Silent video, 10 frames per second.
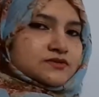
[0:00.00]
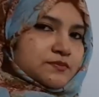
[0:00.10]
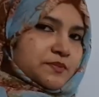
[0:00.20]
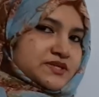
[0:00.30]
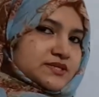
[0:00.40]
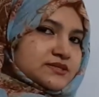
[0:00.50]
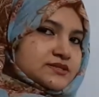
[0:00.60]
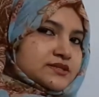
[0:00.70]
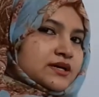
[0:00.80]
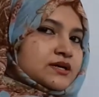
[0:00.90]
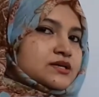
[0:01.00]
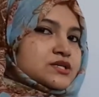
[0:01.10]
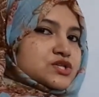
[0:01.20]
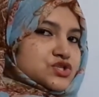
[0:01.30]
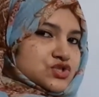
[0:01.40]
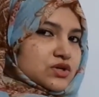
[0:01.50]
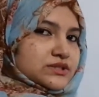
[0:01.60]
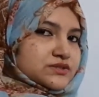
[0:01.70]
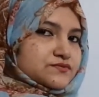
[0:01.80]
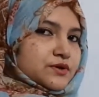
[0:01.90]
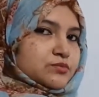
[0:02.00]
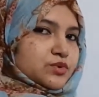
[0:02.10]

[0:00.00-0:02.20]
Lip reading: represents the solid form.